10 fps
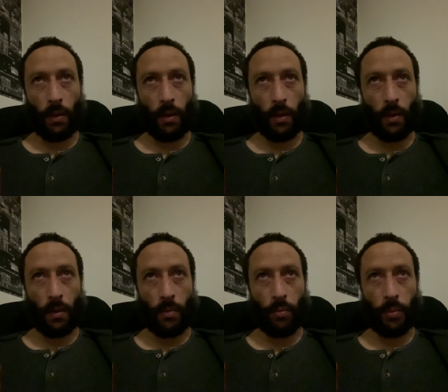
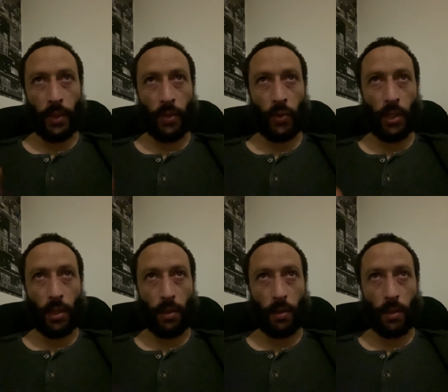um, but you
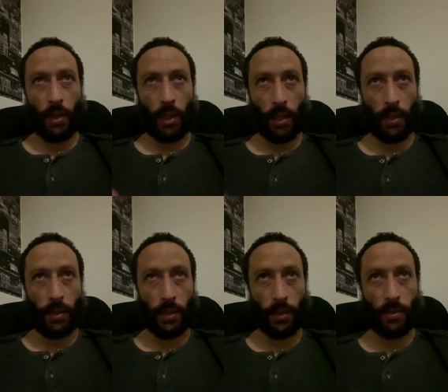get
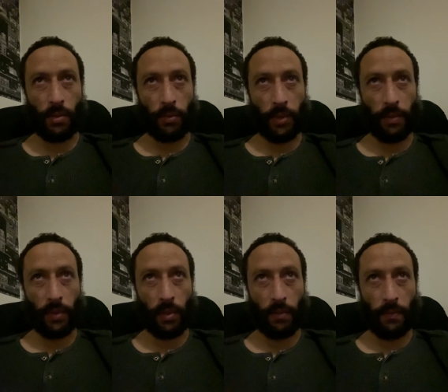context
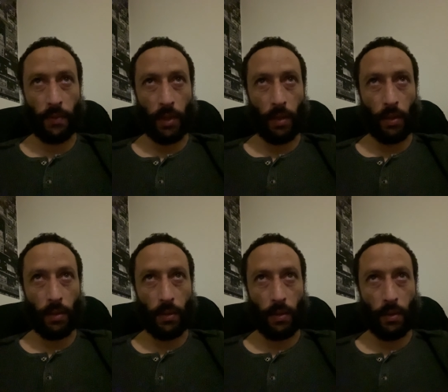derivative
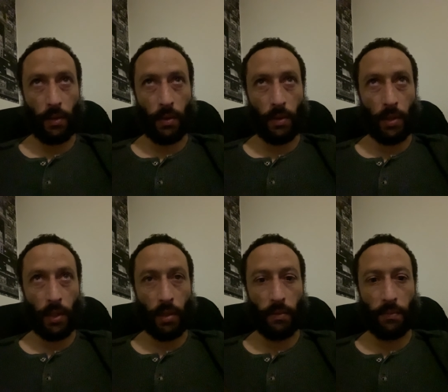
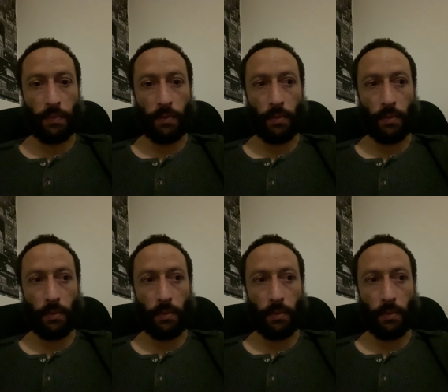of